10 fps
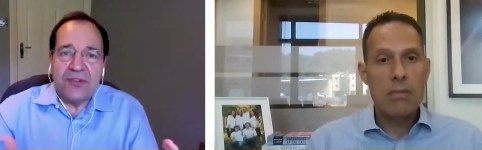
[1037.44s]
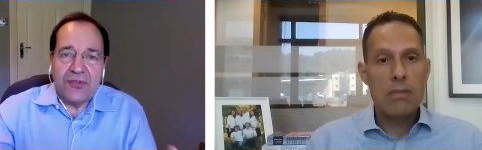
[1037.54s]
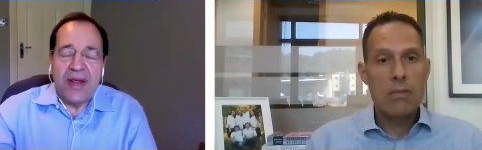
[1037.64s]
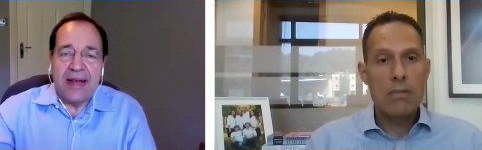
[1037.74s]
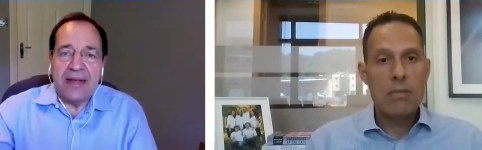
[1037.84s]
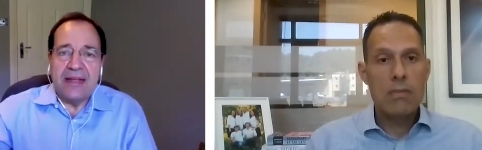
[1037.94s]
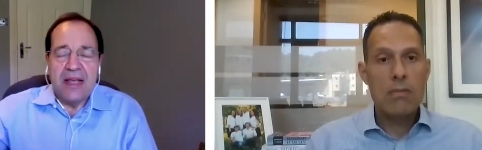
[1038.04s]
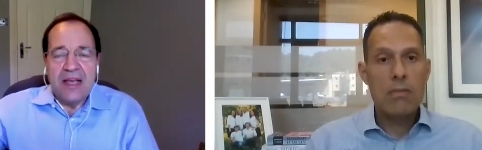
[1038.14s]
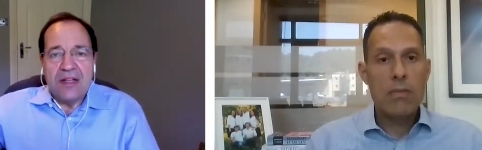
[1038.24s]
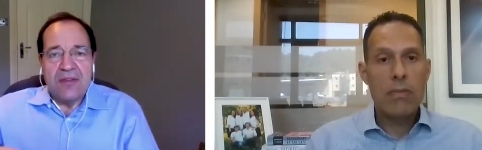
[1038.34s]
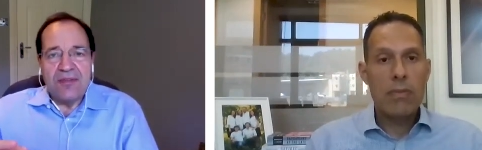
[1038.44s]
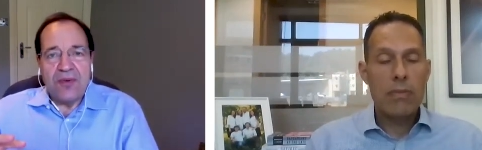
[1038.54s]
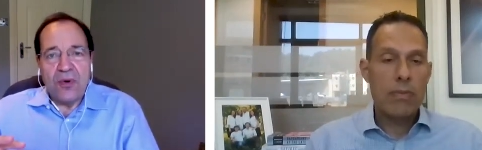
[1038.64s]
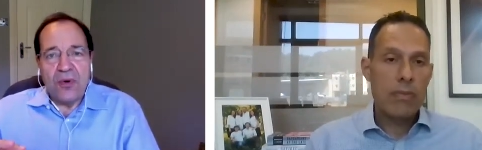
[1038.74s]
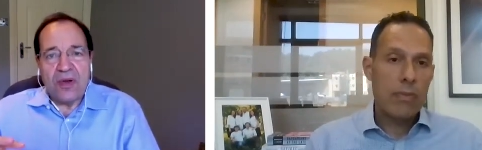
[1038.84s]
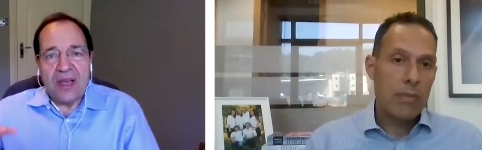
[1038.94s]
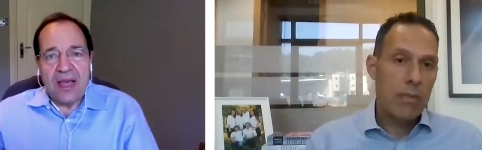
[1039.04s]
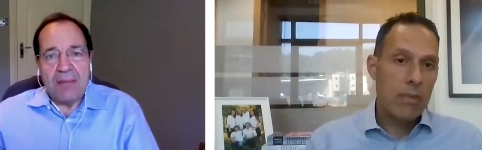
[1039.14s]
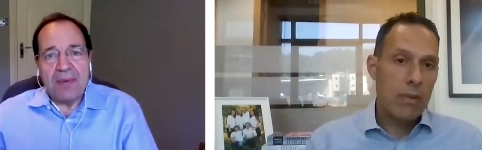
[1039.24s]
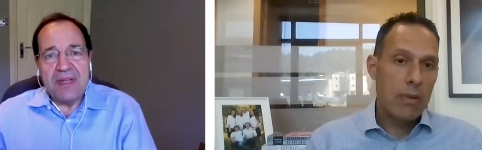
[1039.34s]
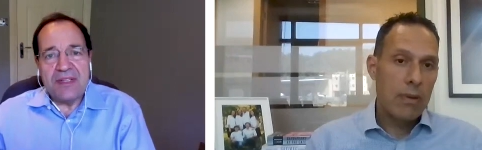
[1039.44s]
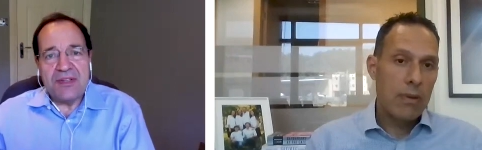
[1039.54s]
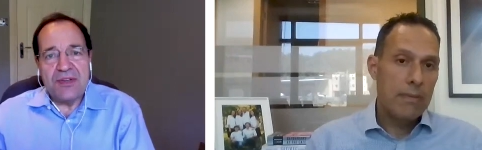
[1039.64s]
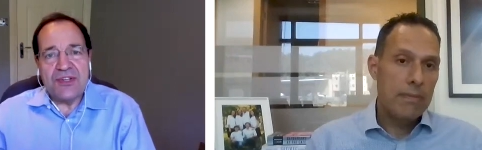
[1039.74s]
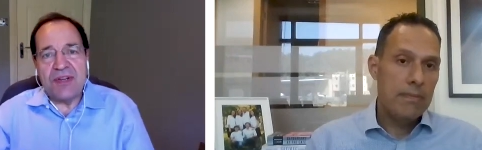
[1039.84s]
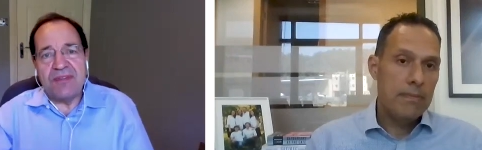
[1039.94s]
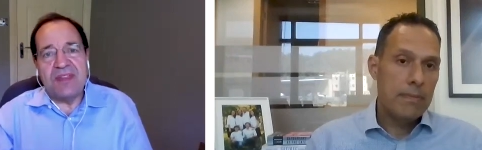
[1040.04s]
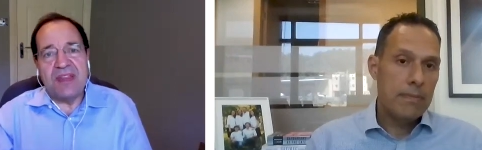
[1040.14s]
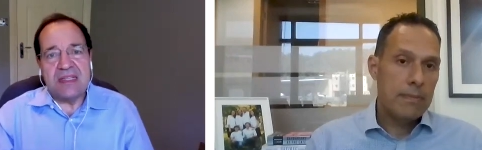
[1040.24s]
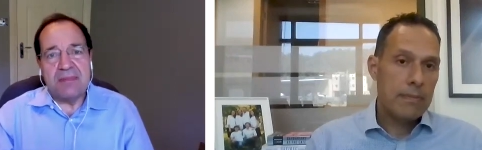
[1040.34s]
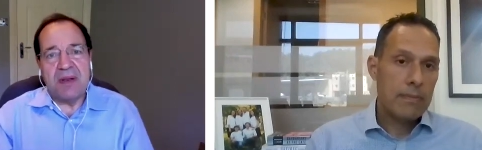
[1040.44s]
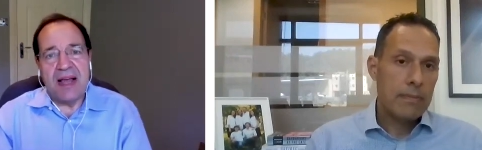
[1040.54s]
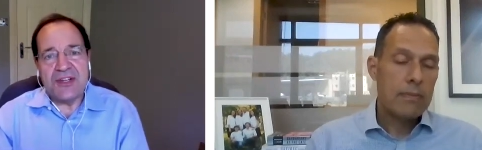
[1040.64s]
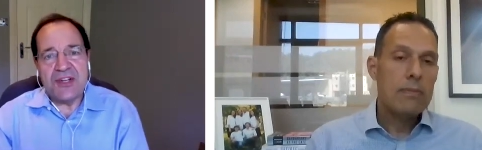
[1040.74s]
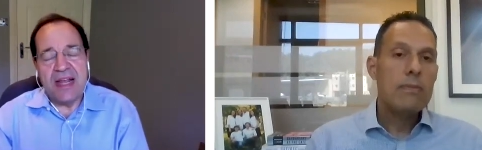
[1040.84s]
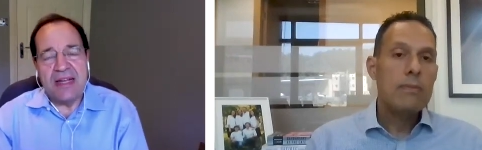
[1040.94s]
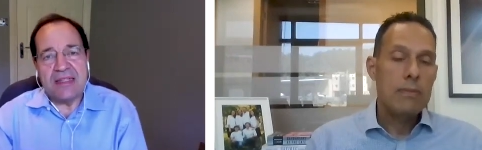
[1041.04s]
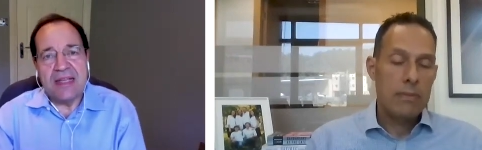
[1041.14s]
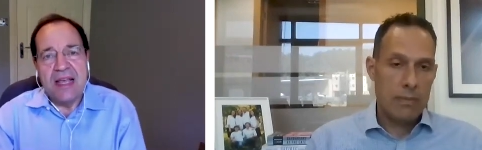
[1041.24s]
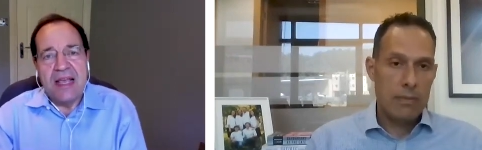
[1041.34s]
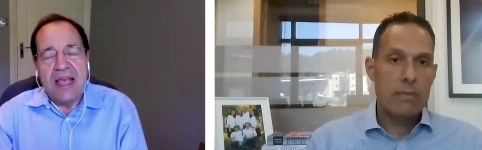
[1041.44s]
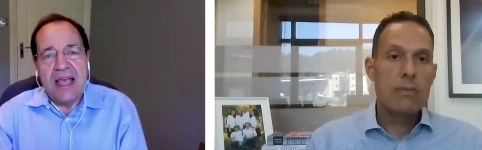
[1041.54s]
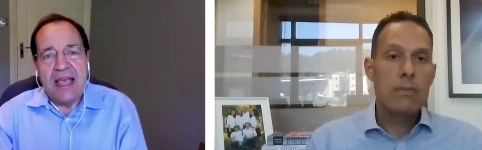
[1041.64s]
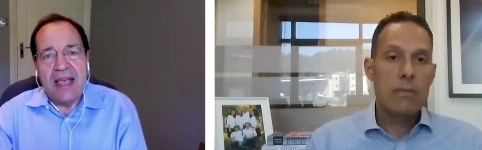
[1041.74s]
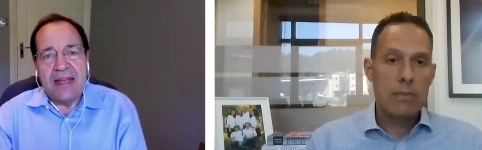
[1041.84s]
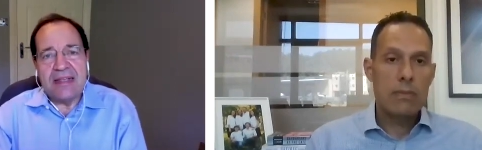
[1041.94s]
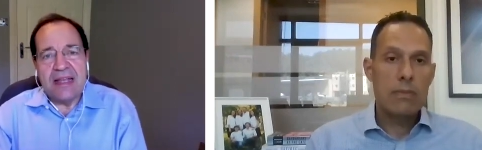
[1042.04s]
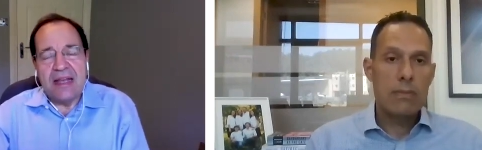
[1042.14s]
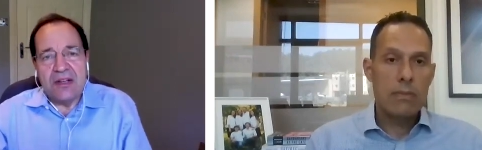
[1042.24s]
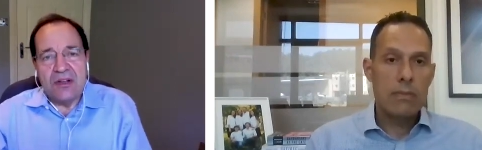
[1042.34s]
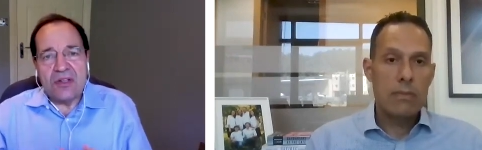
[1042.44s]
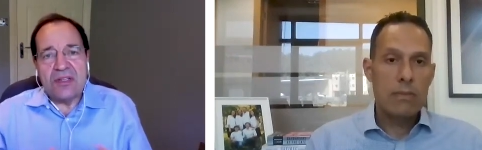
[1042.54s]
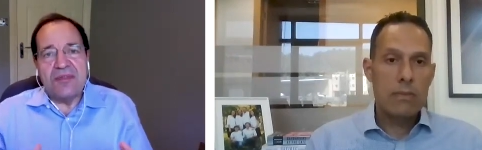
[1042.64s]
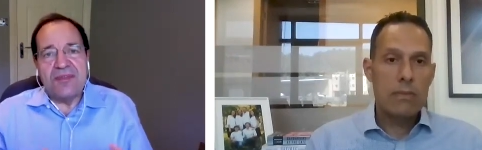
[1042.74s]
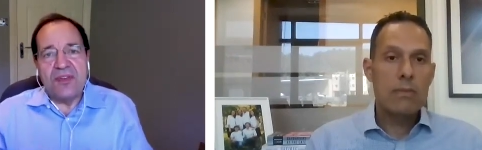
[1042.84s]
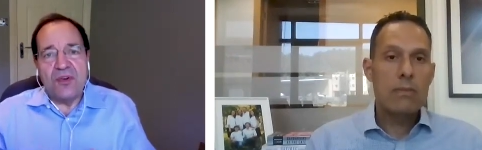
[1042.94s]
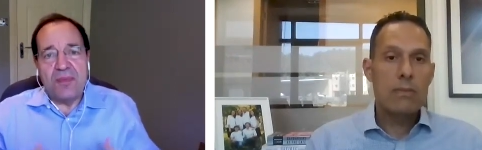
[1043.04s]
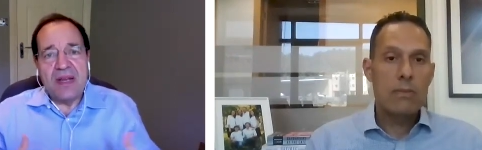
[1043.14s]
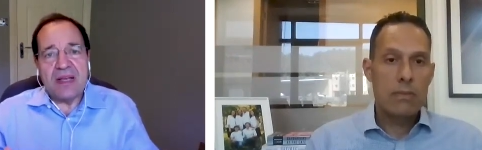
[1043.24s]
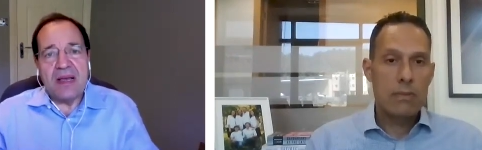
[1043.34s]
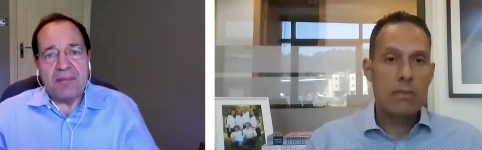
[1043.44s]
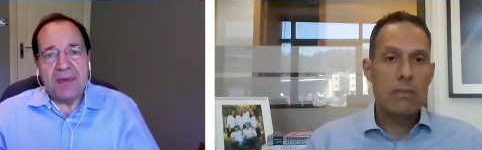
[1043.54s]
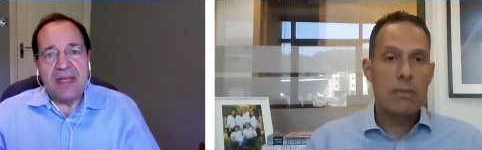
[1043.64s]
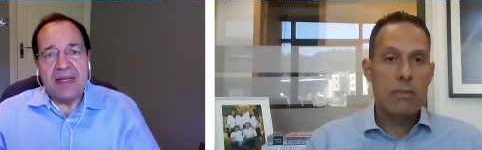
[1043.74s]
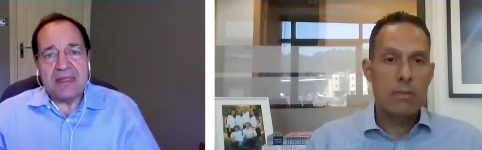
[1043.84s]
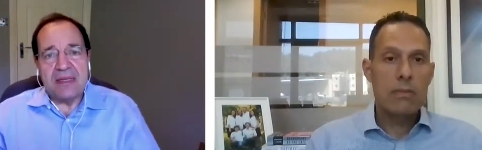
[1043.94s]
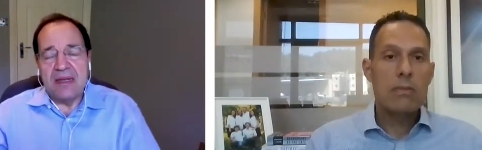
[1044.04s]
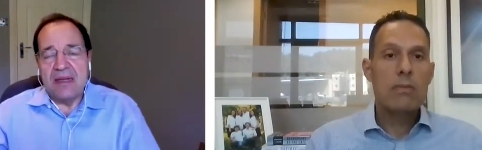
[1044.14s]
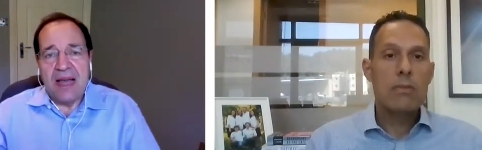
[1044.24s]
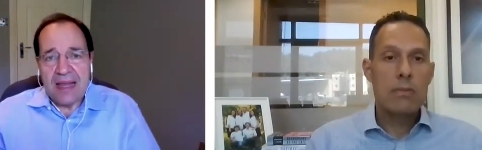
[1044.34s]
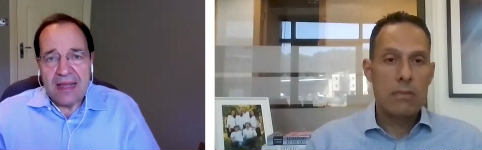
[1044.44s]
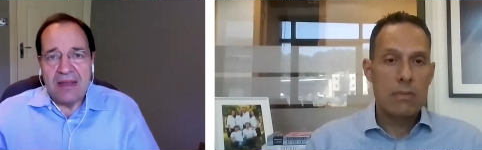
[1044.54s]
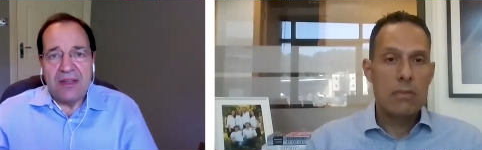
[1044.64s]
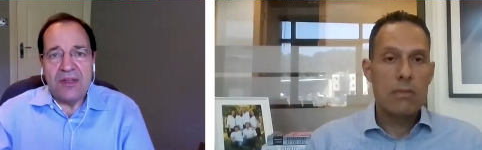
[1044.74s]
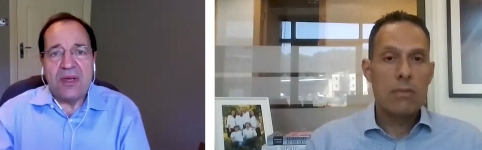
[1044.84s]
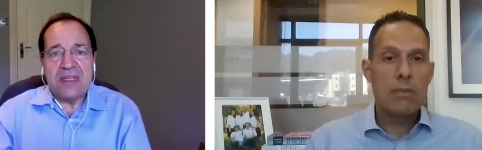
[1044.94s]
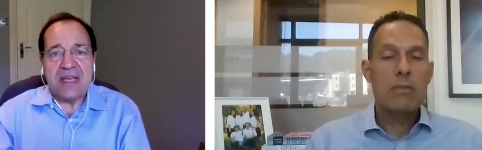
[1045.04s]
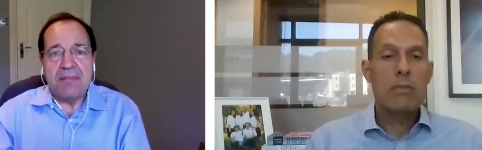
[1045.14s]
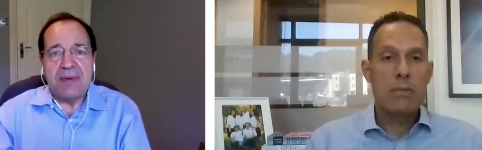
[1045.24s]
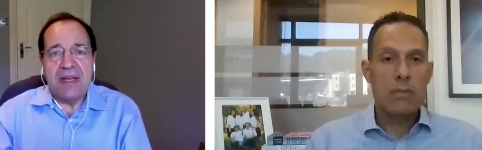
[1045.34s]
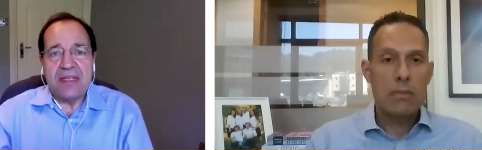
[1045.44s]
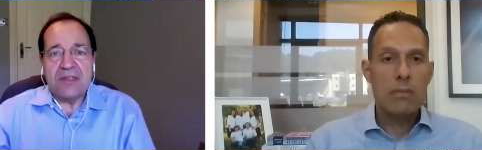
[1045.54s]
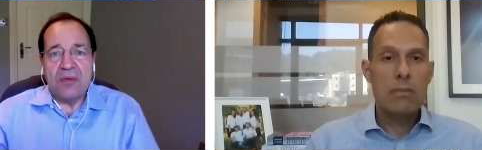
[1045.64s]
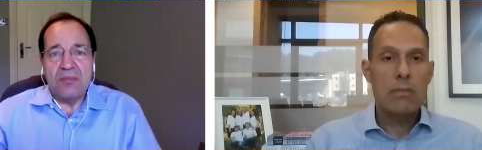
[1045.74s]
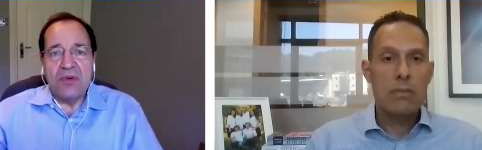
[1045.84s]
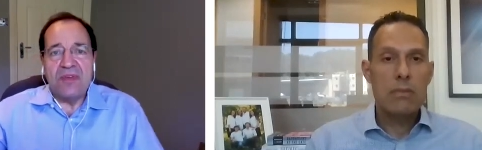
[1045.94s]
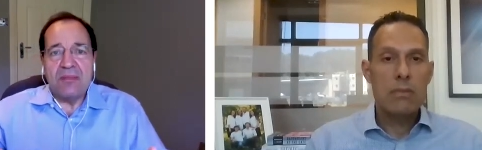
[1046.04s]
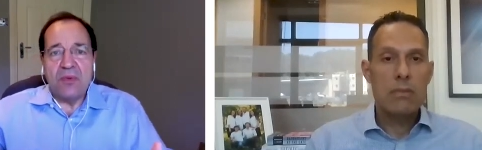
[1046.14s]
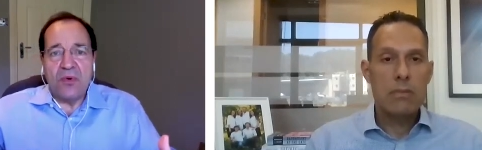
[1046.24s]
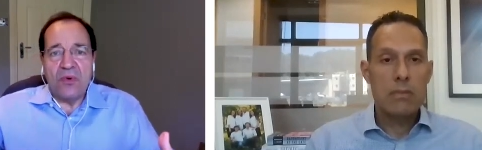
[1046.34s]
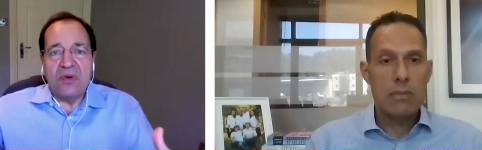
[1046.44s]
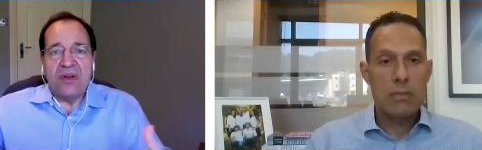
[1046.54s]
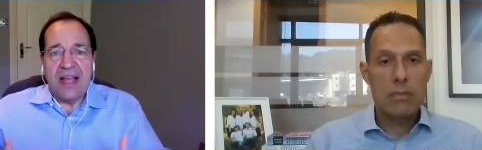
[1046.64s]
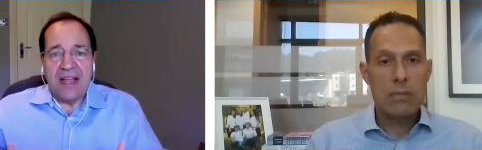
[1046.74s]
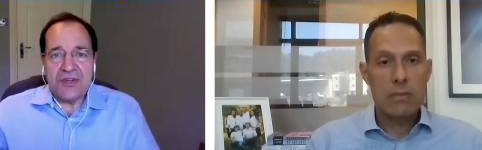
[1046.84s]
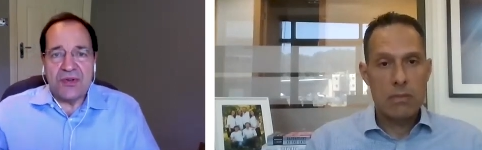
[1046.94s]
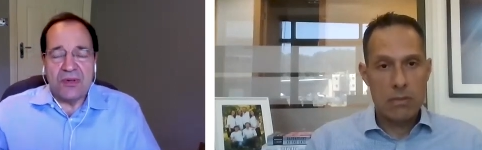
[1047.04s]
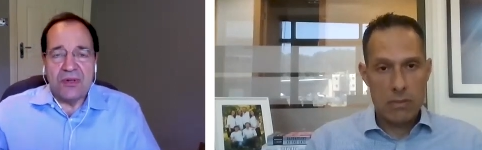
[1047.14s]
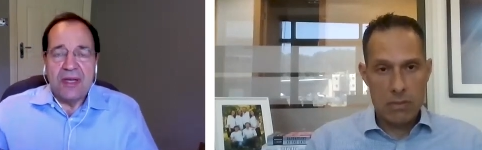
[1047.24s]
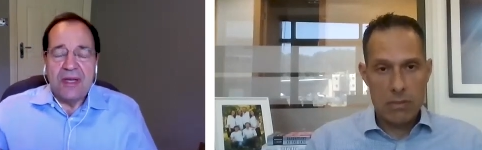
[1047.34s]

Speaker 1: the trend for companies to shift their supply chains. And a lot of European companies, like US companies, are moving more national